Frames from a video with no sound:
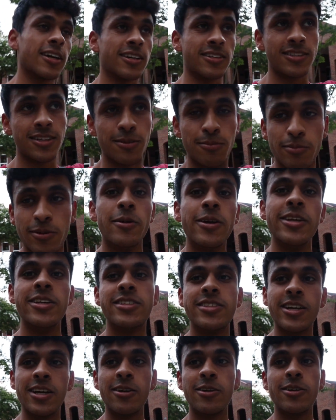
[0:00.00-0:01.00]
like I said,
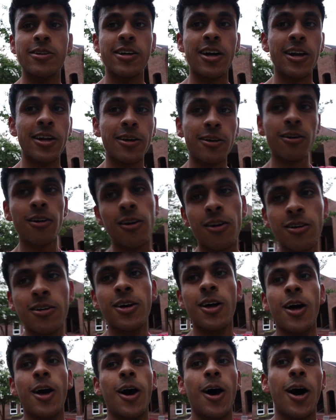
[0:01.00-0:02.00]
pretty standard dining hall.
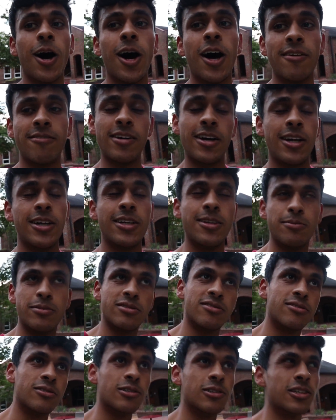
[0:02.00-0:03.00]
Uh, I've had it
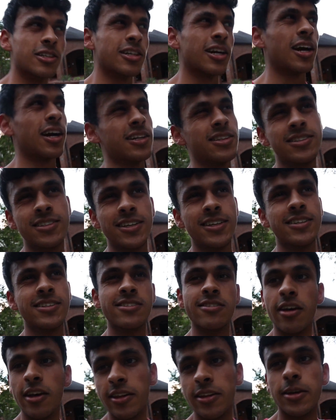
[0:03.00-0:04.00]
before. I'd say
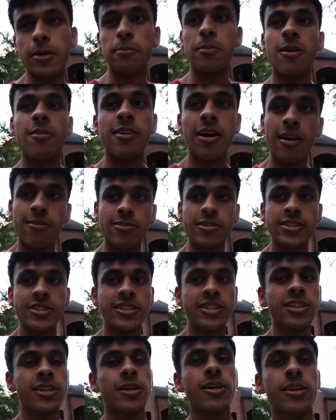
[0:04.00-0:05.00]
it's slightly above
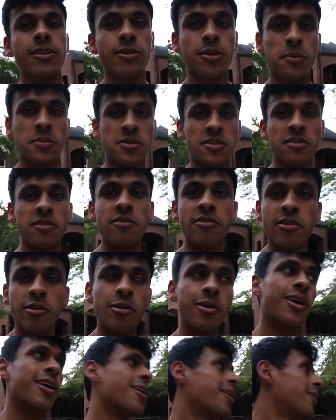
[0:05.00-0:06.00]
average in terms of the
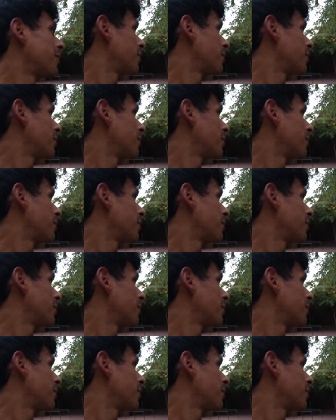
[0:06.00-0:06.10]
food.